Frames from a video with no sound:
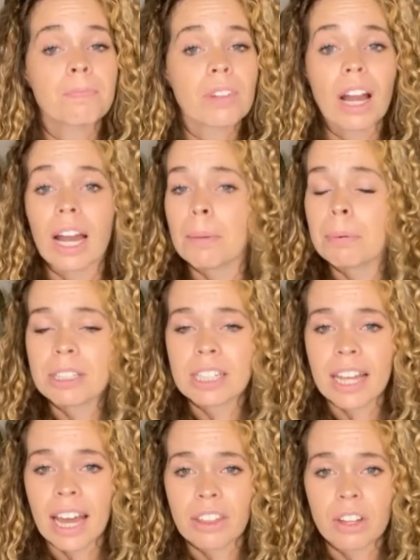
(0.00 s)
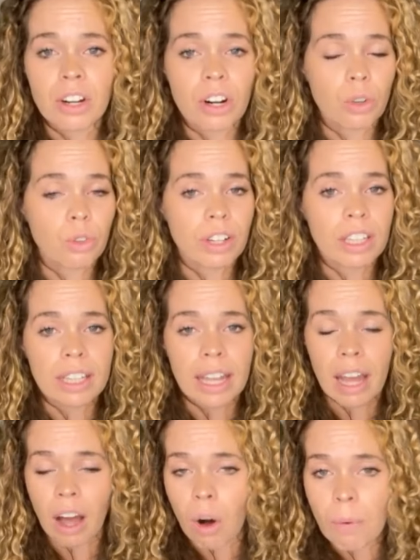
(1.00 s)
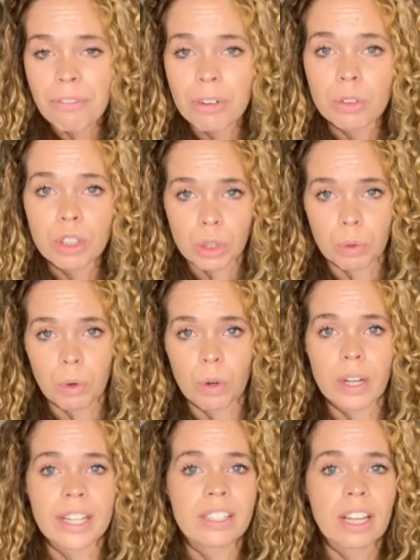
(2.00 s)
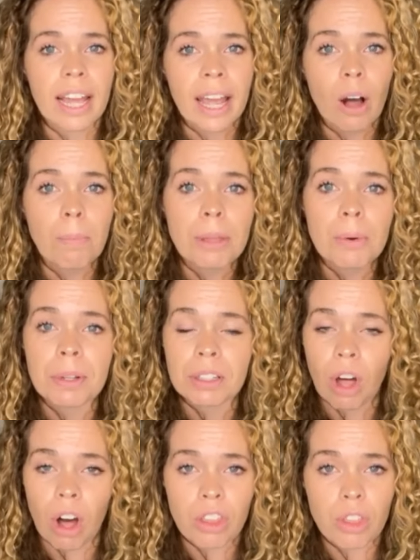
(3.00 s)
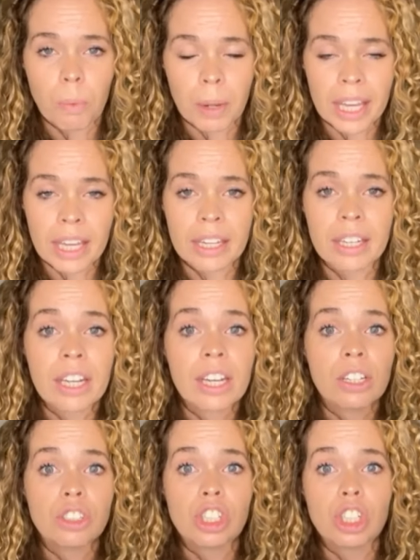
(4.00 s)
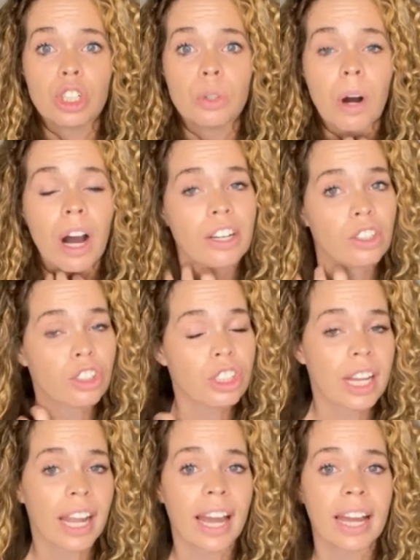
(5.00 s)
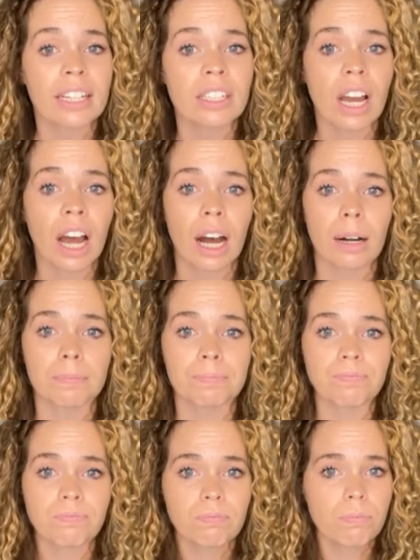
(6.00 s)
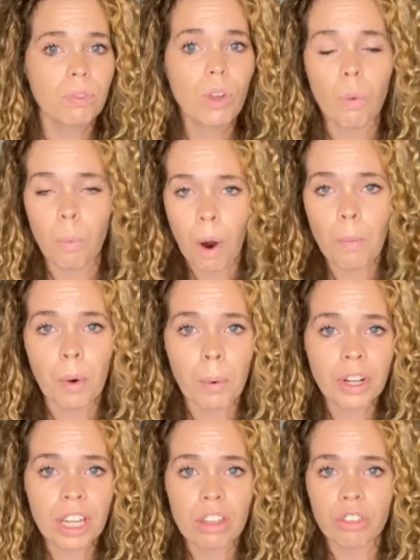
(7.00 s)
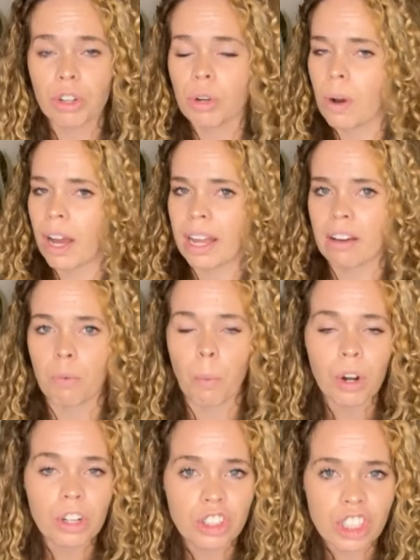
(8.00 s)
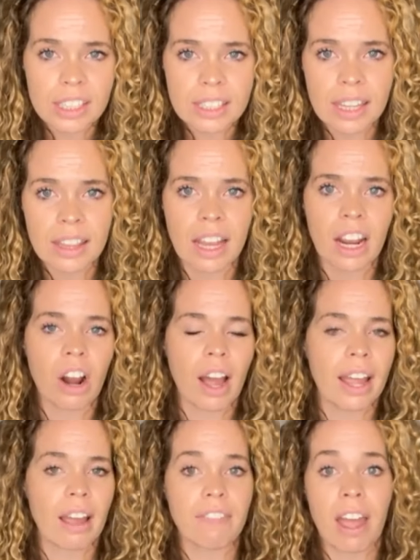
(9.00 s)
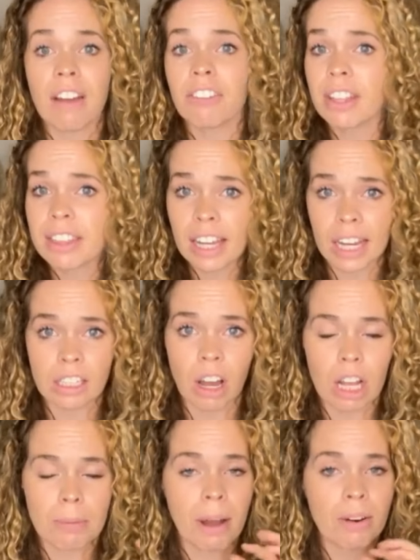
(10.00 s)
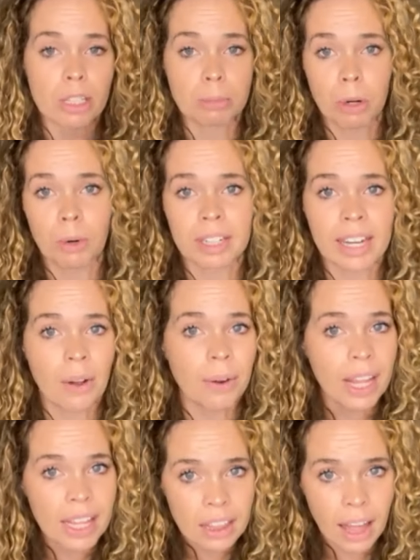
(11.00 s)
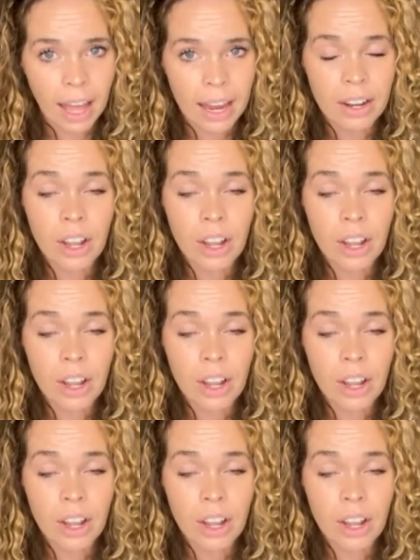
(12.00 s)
I put together a really helpful tool. It's going to help you along the week to understand what we're working through. I have worksheets in there. I have everything I talk about is broken down in that